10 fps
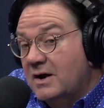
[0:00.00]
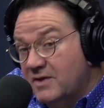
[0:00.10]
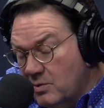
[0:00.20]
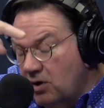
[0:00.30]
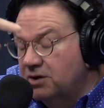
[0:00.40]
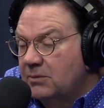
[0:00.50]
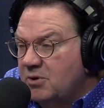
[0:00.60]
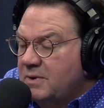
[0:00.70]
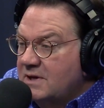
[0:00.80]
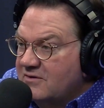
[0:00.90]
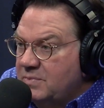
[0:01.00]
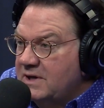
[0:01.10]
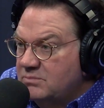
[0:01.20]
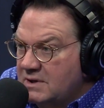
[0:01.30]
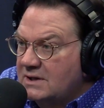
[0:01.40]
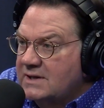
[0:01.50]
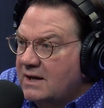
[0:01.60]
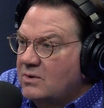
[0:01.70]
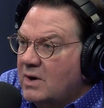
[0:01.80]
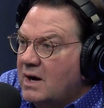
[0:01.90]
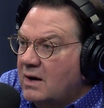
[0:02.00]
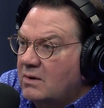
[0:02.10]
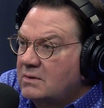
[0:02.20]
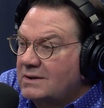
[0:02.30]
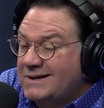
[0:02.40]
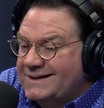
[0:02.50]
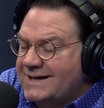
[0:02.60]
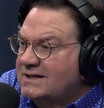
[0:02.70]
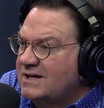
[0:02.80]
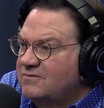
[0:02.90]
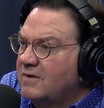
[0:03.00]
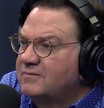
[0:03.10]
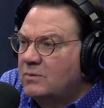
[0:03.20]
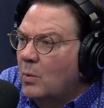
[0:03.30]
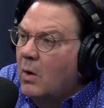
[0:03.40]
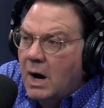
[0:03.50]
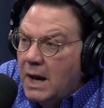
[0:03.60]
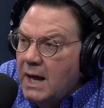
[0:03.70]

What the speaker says: they were on WPFB in Middletown, Ohio in like 1951.